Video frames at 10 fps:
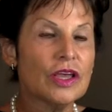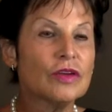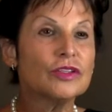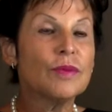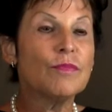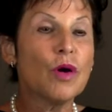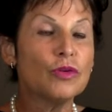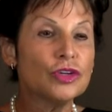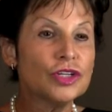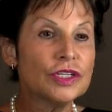There's
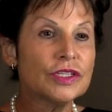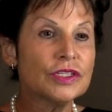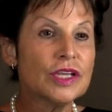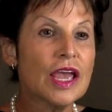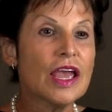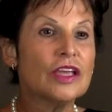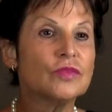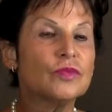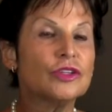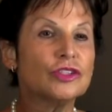emotions,
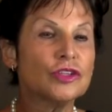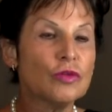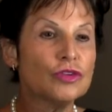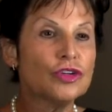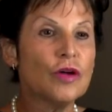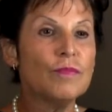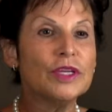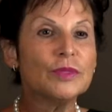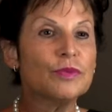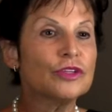as social
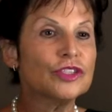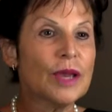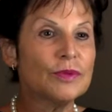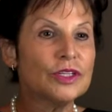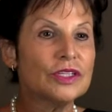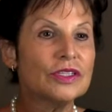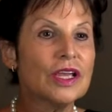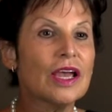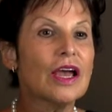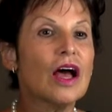misperceptions,
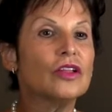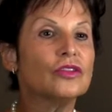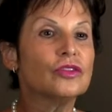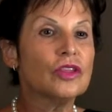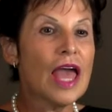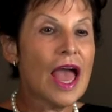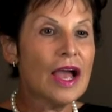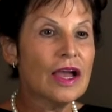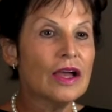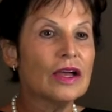a
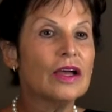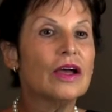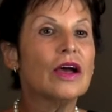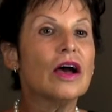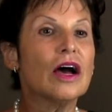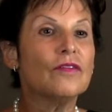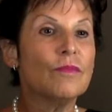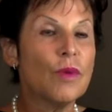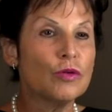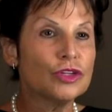lack of
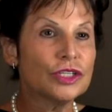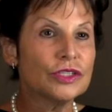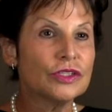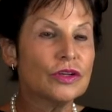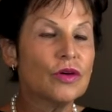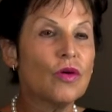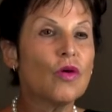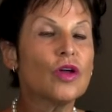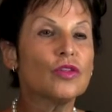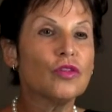emotions,
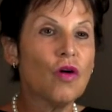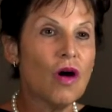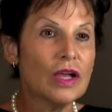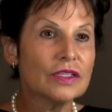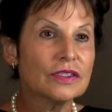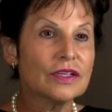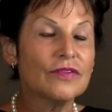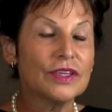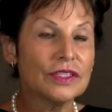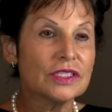or a loss
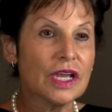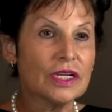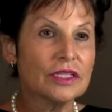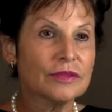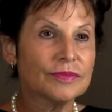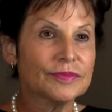of insight.